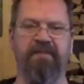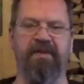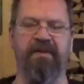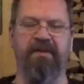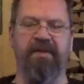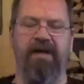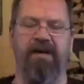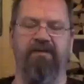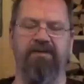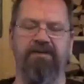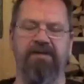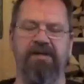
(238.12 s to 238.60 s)

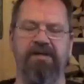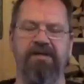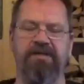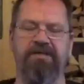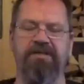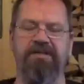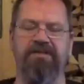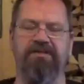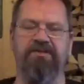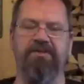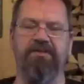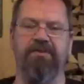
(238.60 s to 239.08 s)
Now, I was
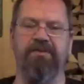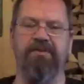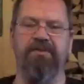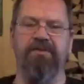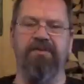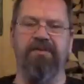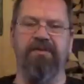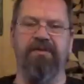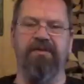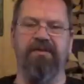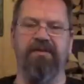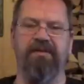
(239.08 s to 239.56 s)
listening to
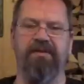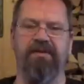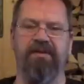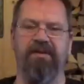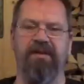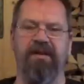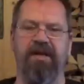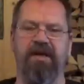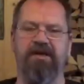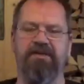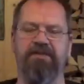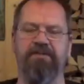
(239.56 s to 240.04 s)

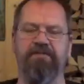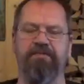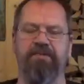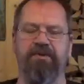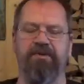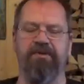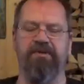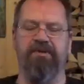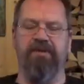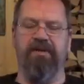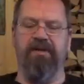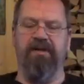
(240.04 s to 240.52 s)
an
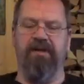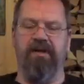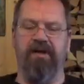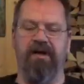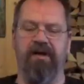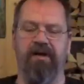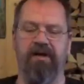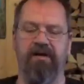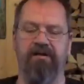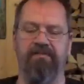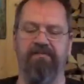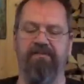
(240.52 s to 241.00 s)
expert that
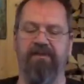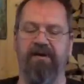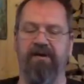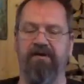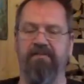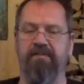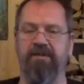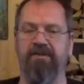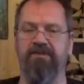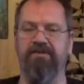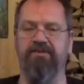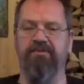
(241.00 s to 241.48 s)
I very
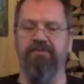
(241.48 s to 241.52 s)
much